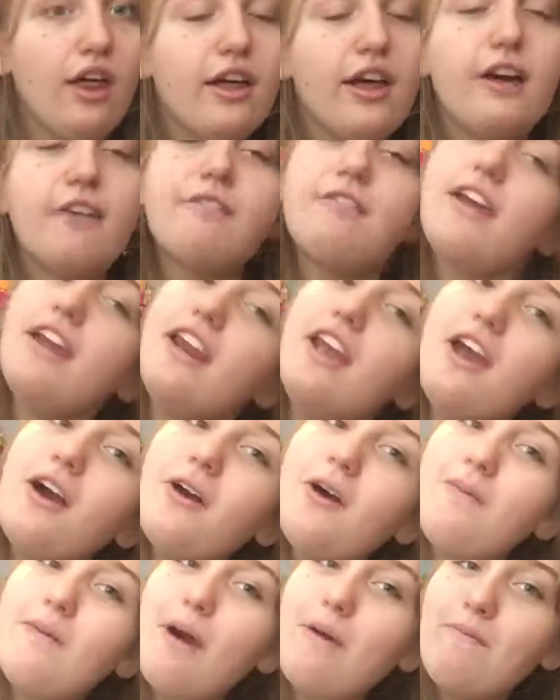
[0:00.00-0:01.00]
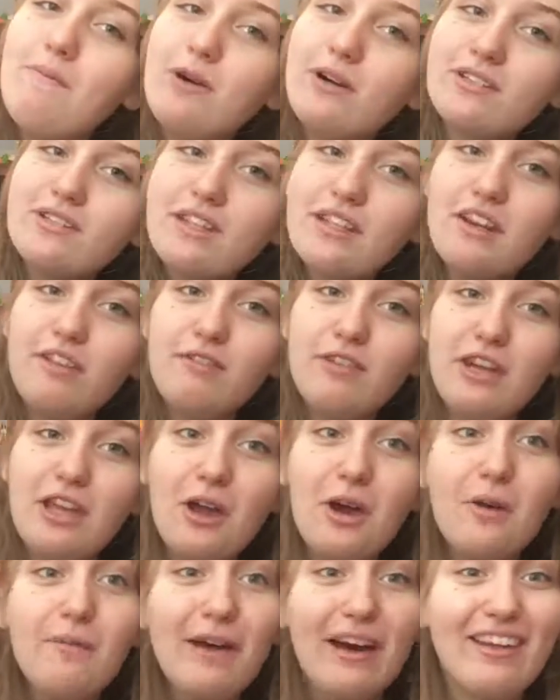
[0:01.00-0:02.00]
a video about books and a
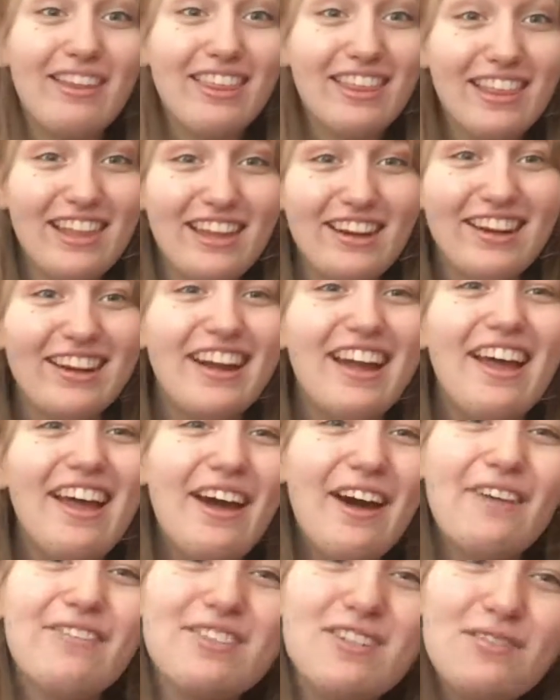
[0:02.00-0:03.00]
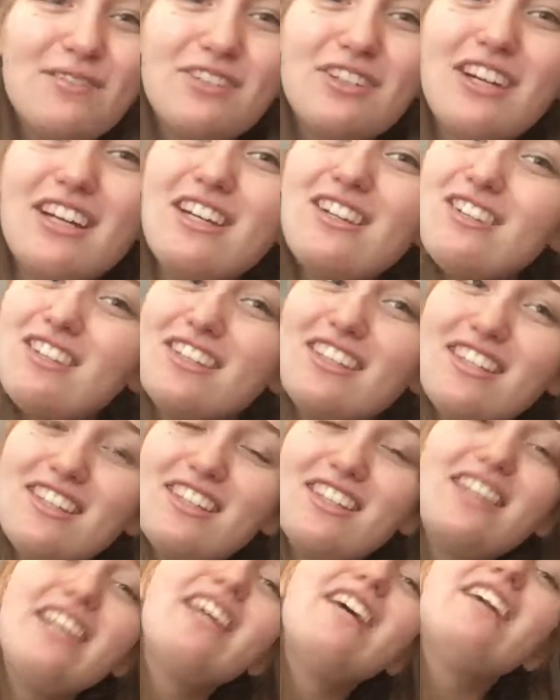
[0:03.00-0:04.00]
video about theater. Um, so if you're not interested
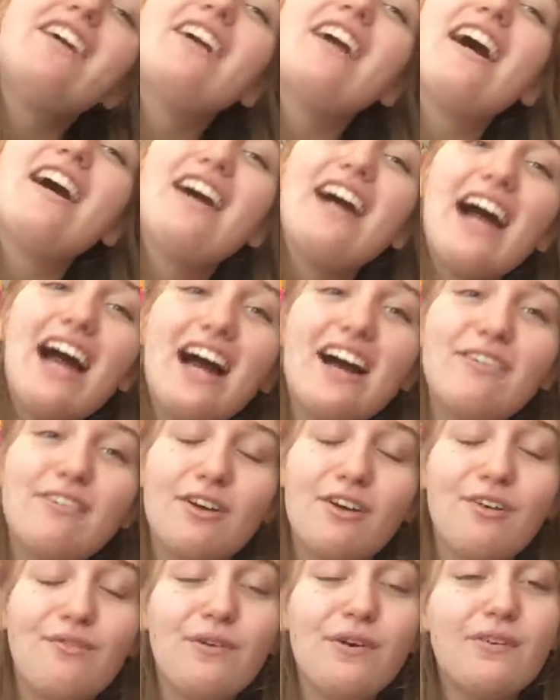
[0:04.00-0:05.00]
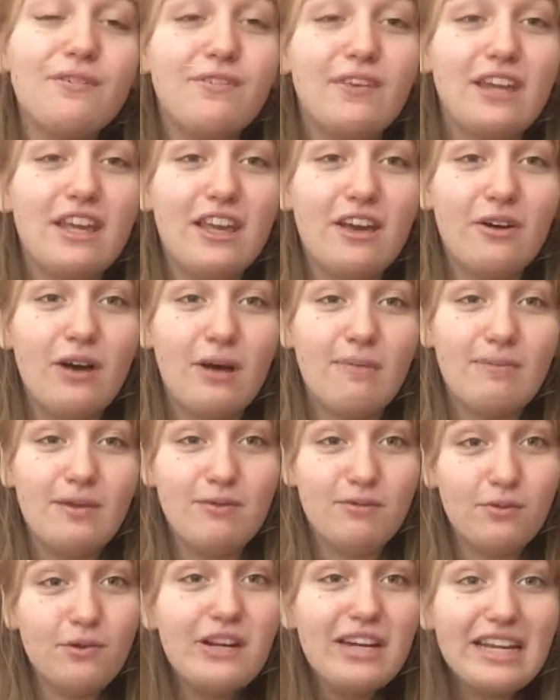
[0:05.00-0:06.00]
in theater, I'll have a book video up in
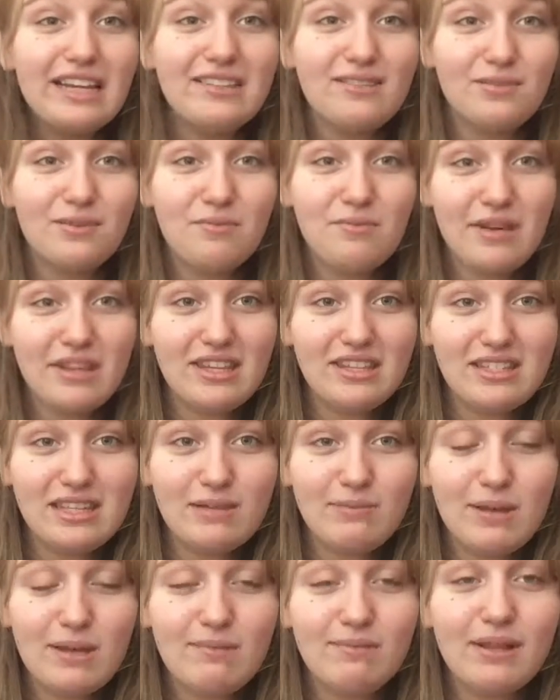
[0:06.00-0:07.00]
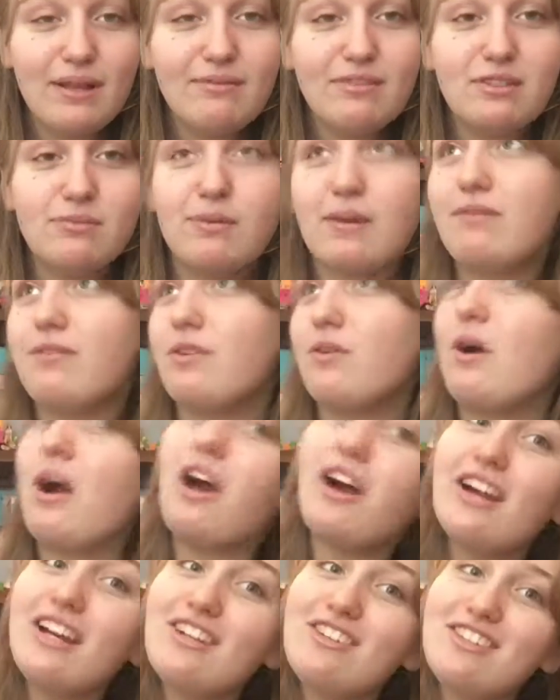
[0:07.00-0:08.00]
four days from when this is being published, but if you
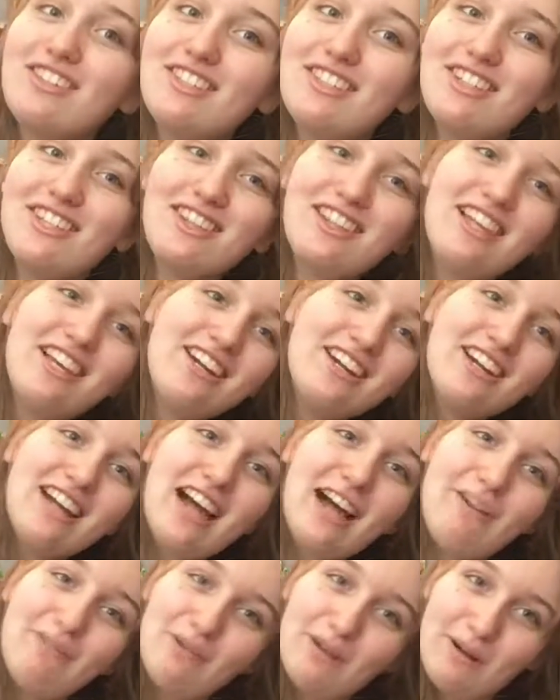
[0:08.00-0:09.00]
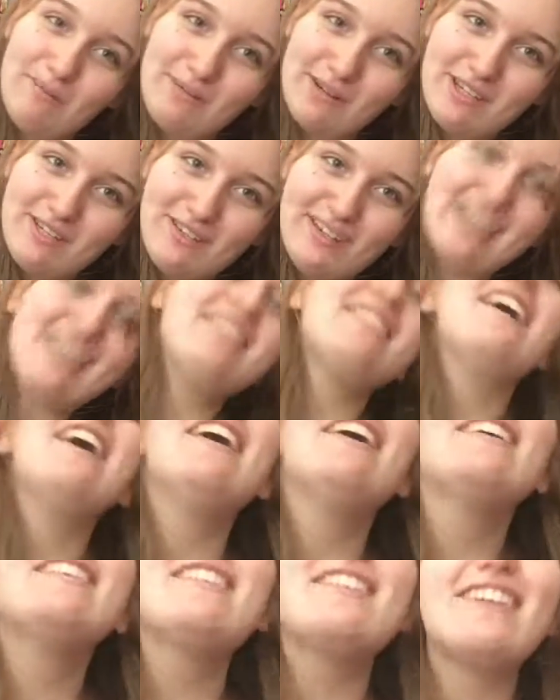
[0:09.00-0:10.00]
are interested in theater, I'll have one up in two days.
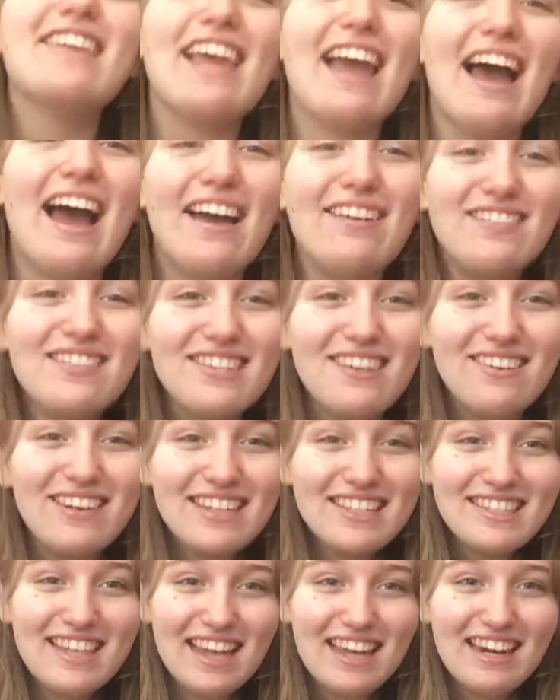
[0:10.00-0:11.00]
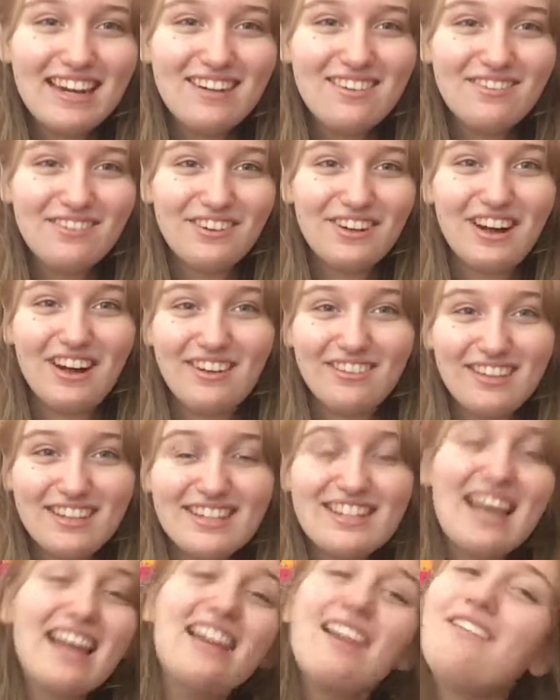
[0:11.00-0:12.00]
So yeah, I'm so excited for all of
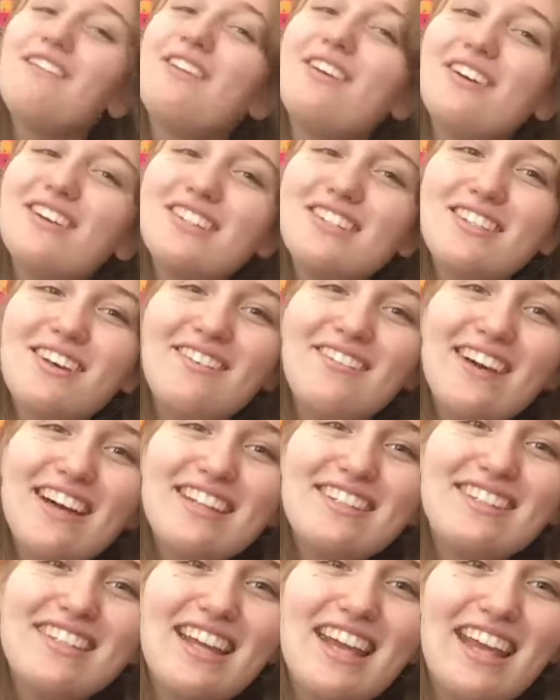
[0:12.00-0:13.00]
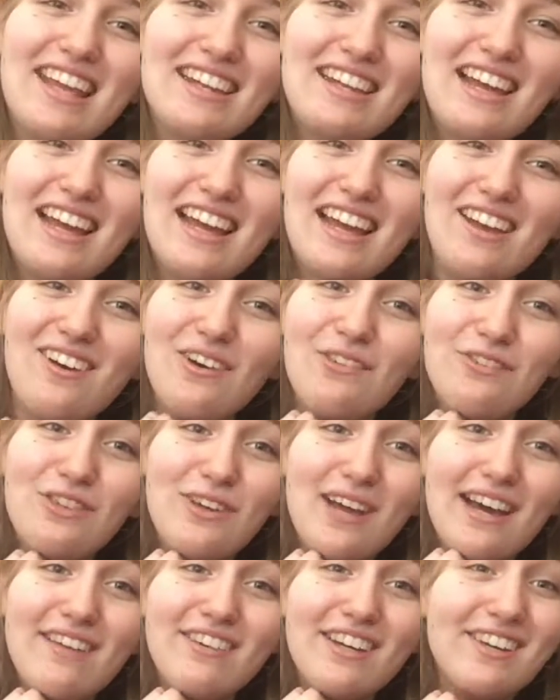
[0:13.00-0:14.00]
this. I love you all so much, and I hope you
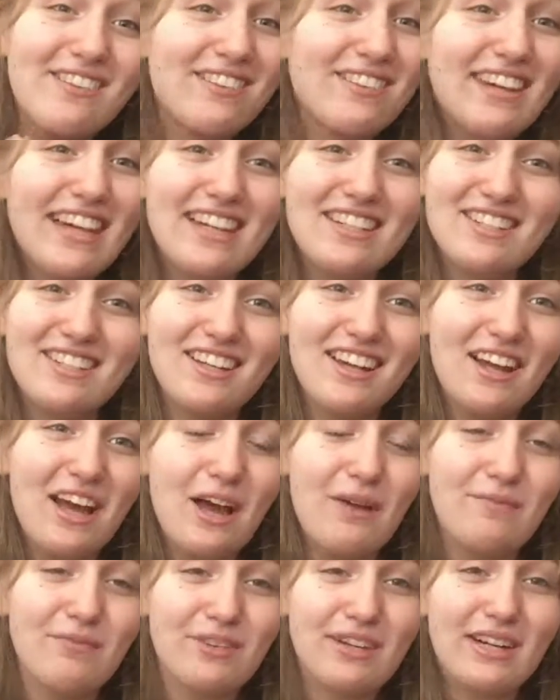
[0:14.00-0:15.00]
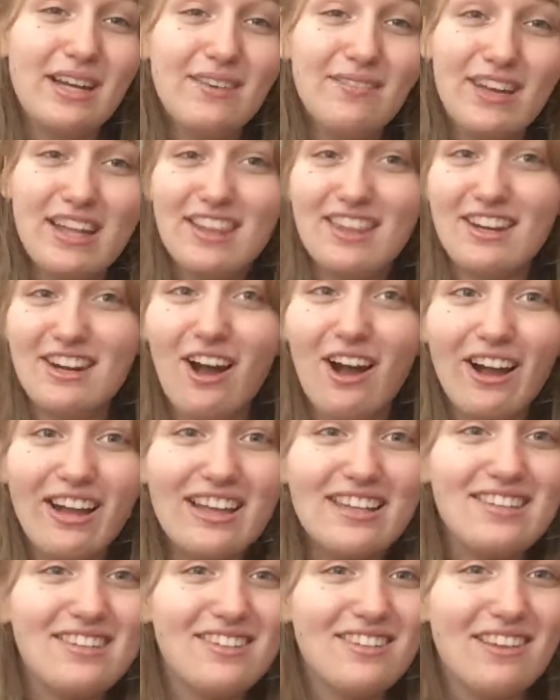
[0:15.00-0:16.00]
have a great um, reading month in
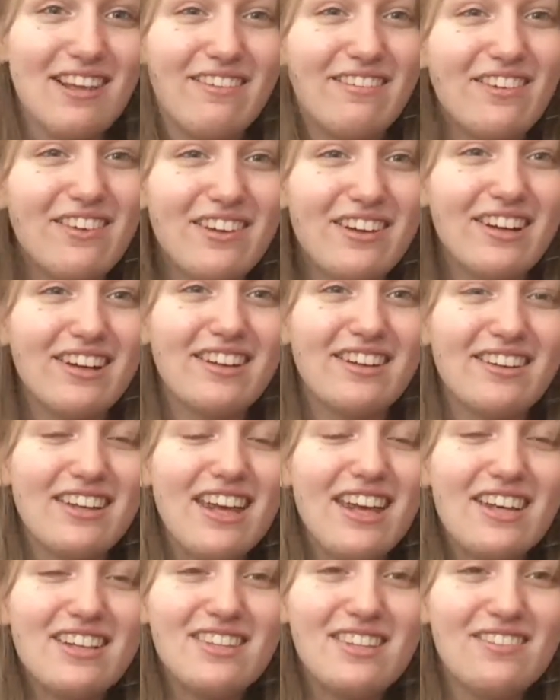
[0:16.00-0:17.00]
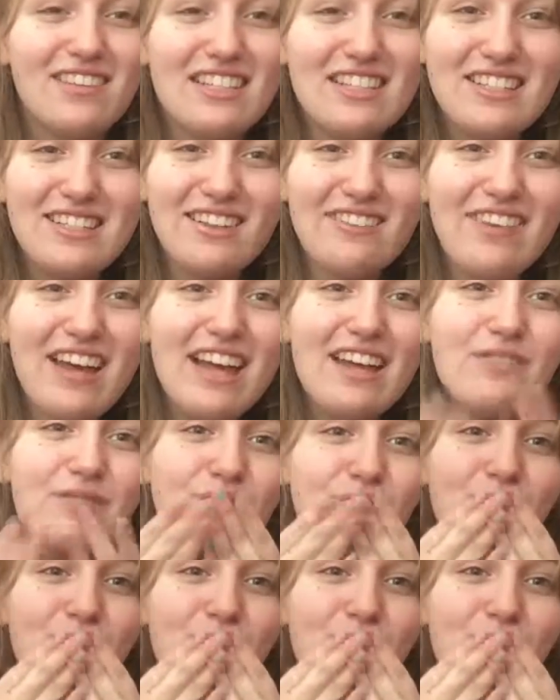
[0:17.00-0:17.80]
August. So love you all so much, and goodbye.